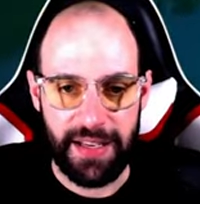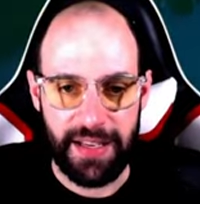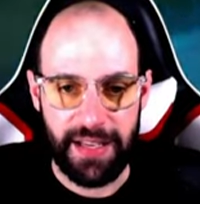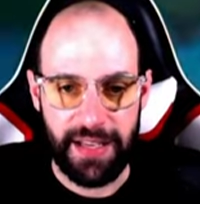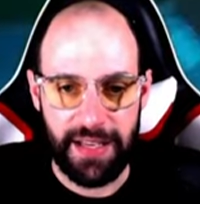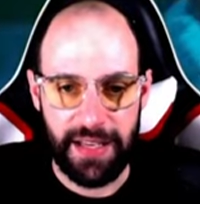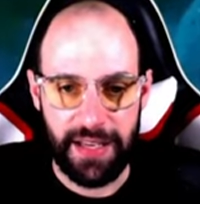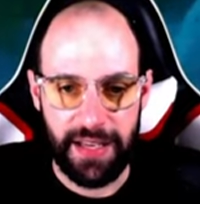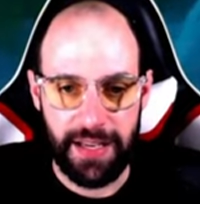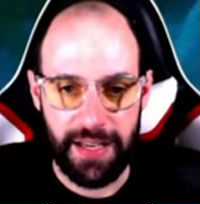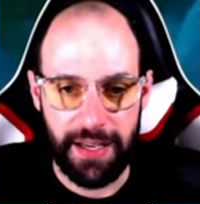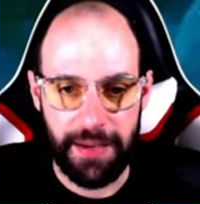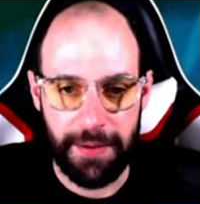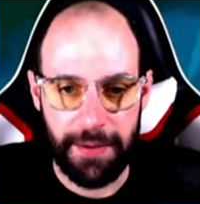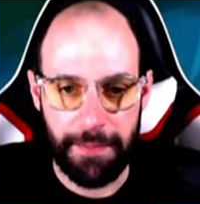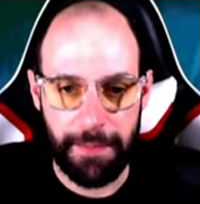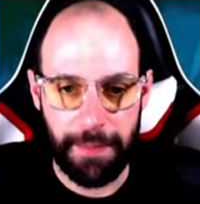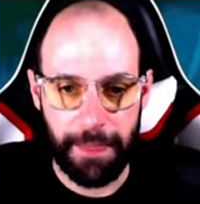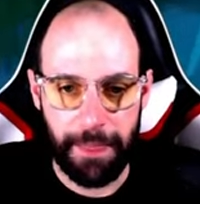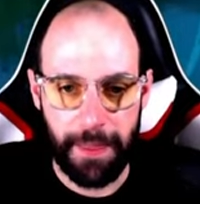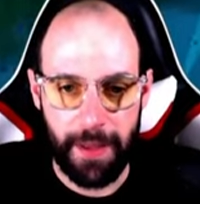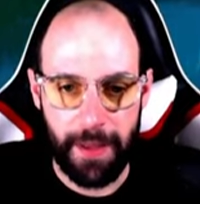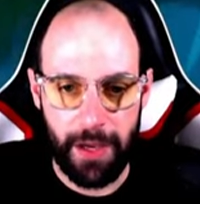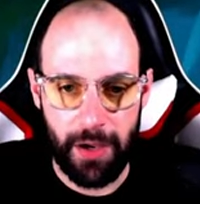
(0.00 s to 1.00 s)

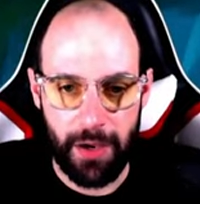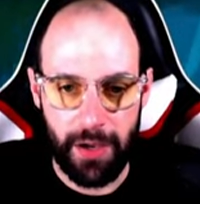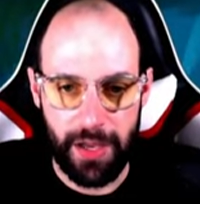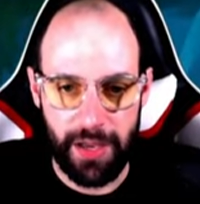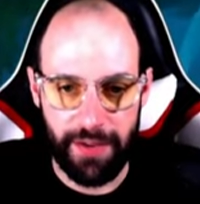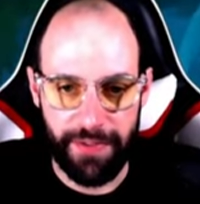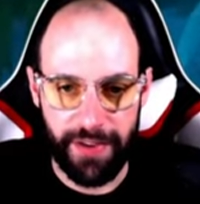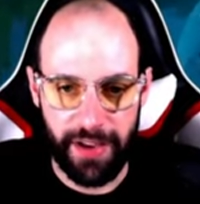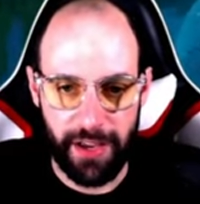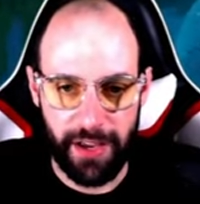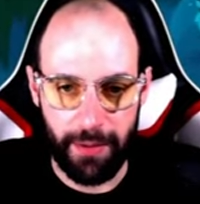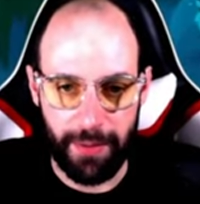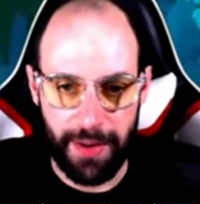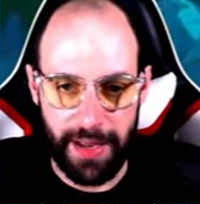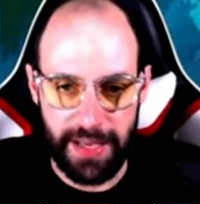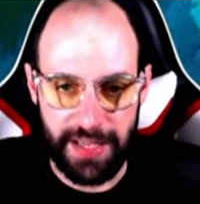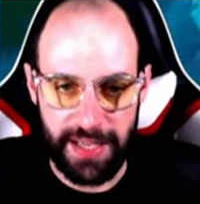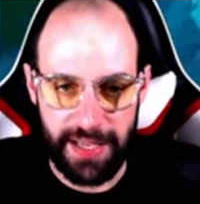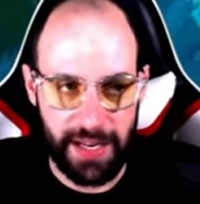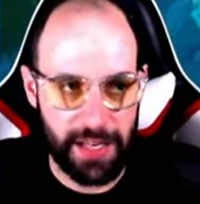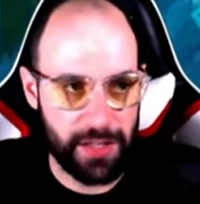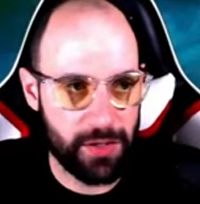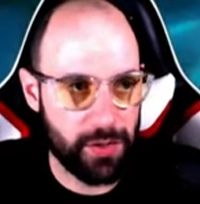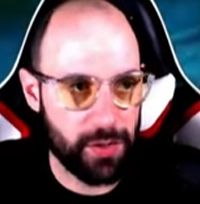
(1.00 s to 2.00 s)
Um, okay, a fire
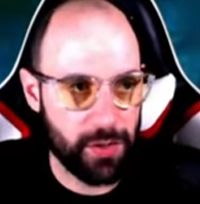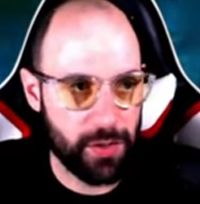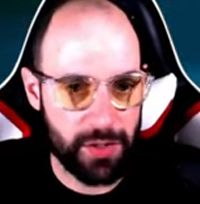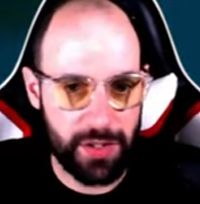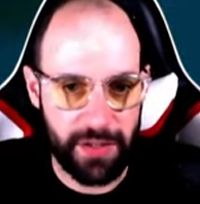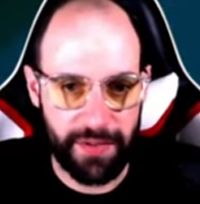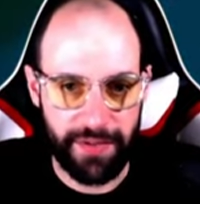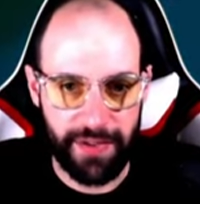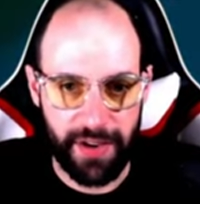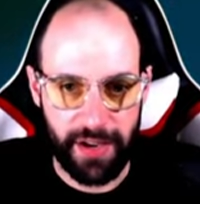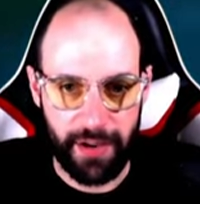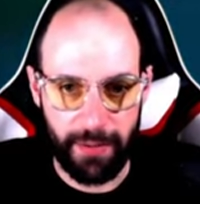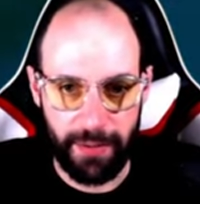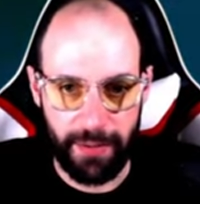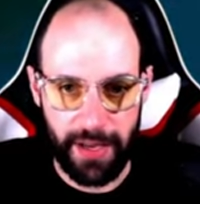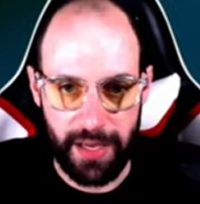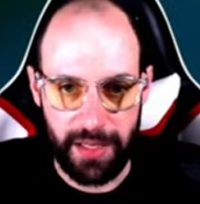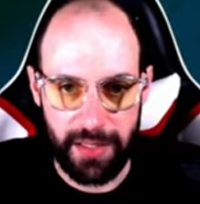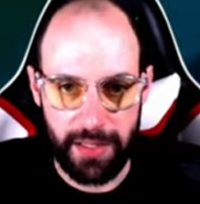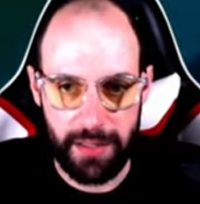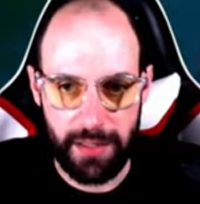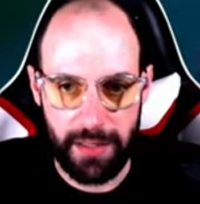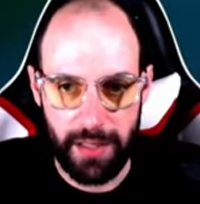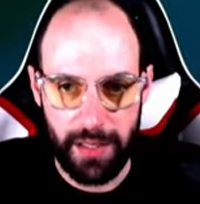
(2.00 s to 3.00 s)
blast. I need to use a fire
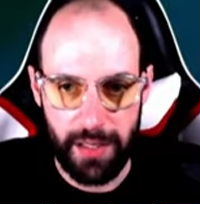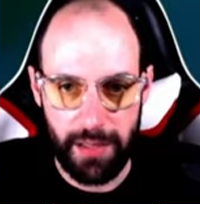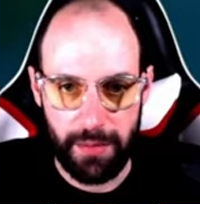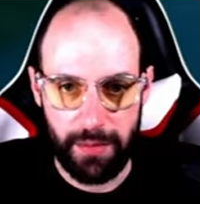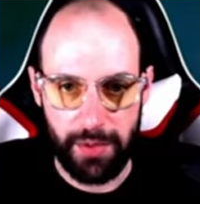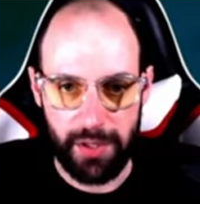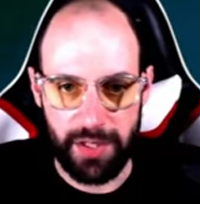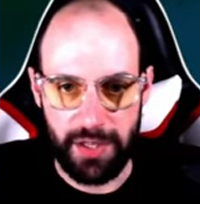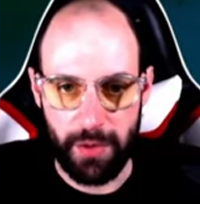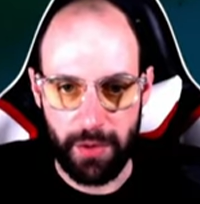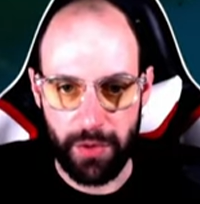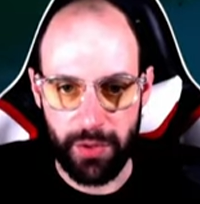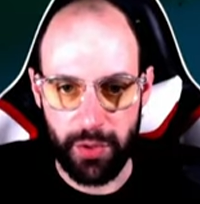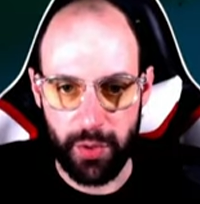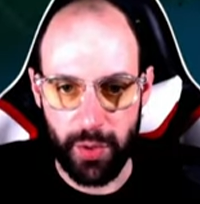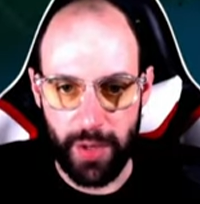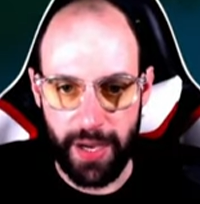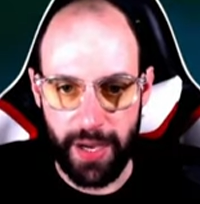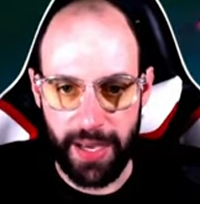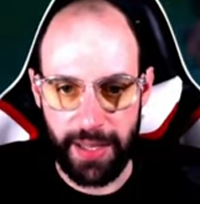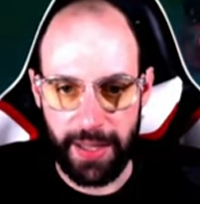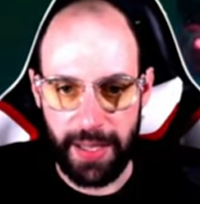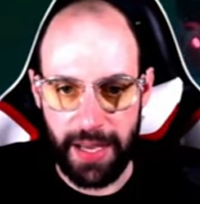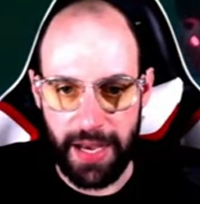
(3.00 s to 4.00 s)
blast because I want to
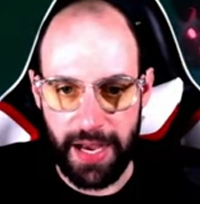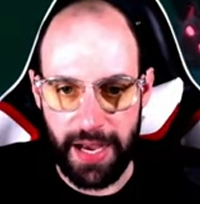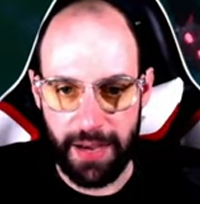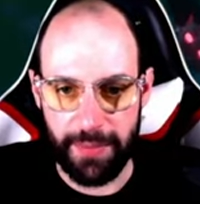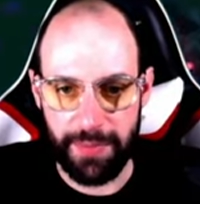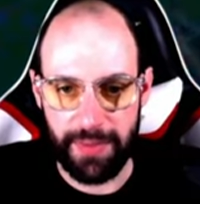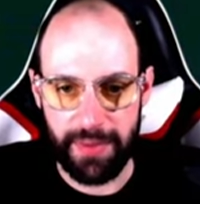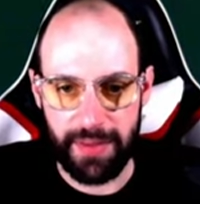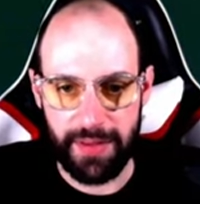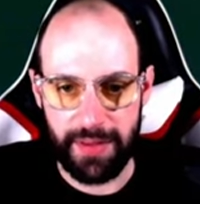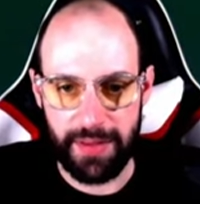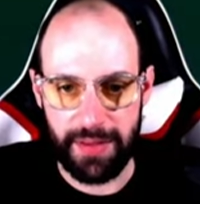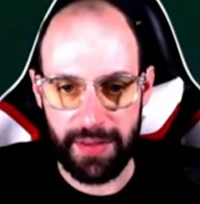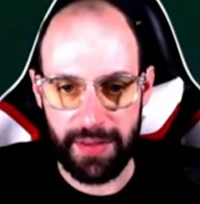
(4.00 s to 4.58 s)
end up.